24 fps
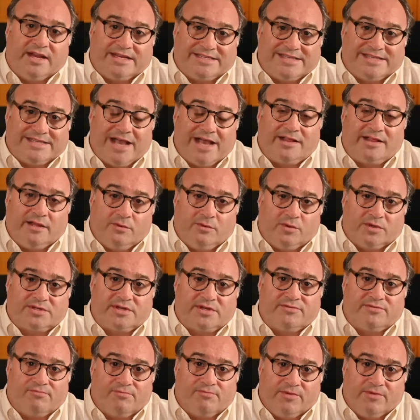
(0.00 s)
exactly
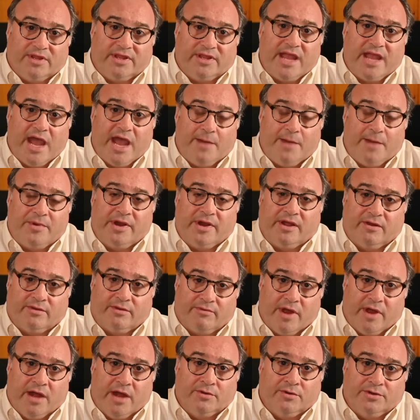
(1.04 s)
what's really happening
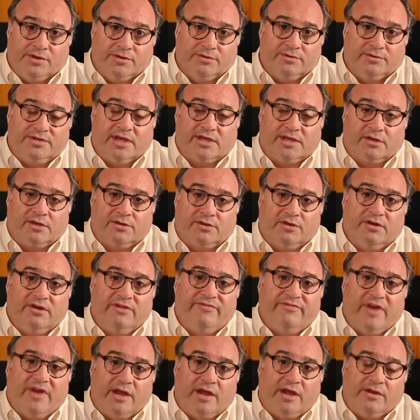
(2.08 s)
around you. Take a good
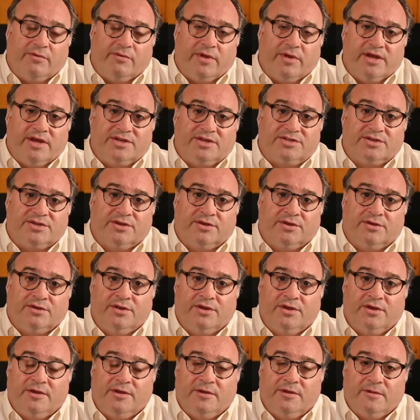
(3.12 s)
evaluation
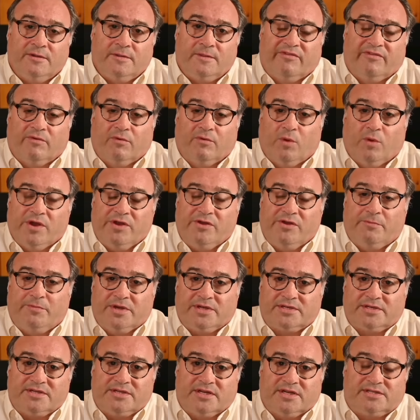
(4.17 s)
of what your
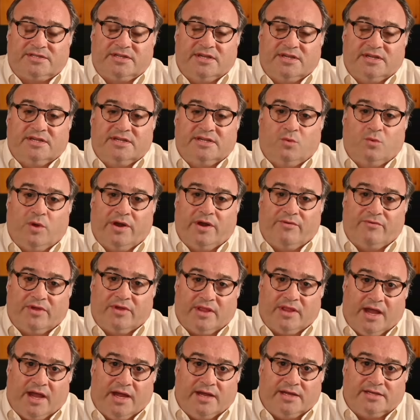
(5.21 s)
business is, what it
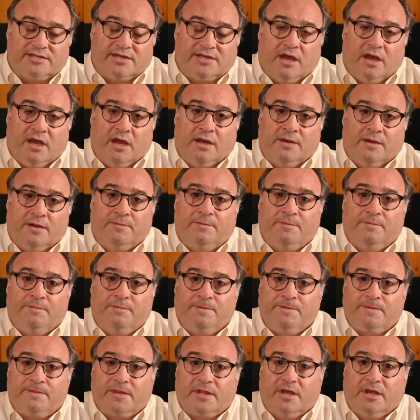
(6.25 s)
relies on,
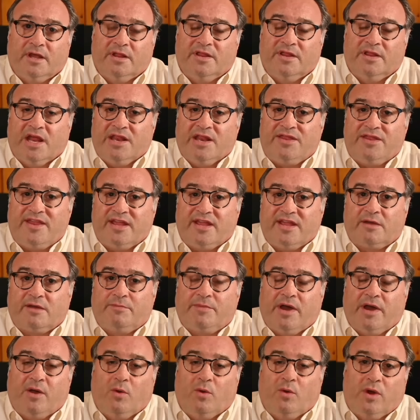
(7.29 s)
and then think
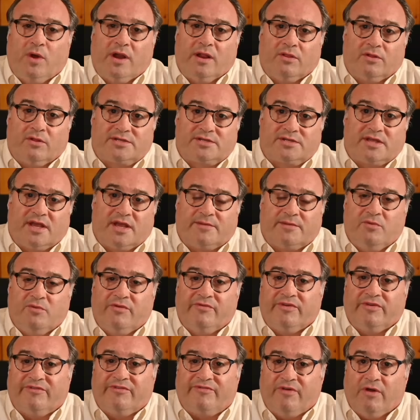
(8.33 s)
about what it looks like
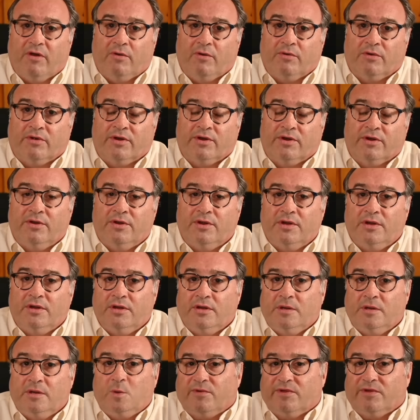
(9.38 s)
moving forward
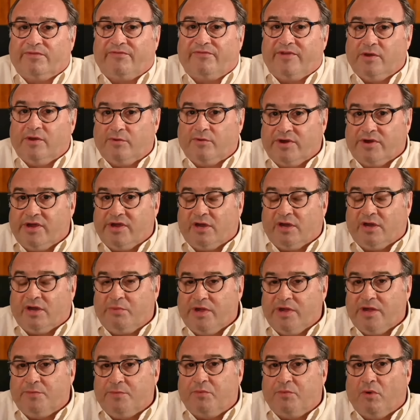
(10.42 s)
with fewer young
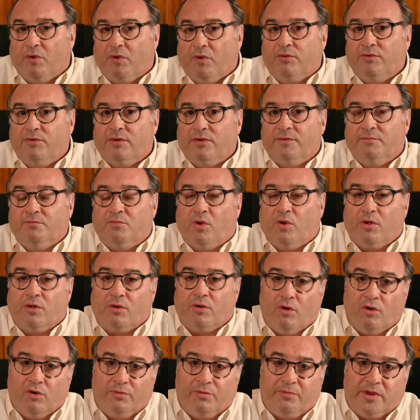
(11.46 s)
people,
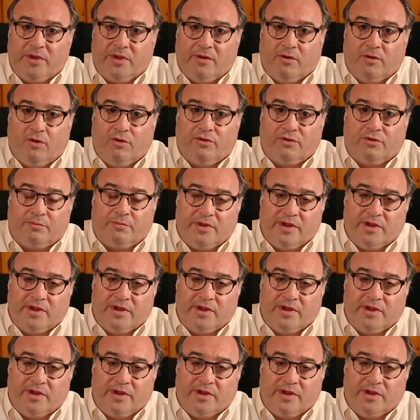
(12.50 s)
more old pe- older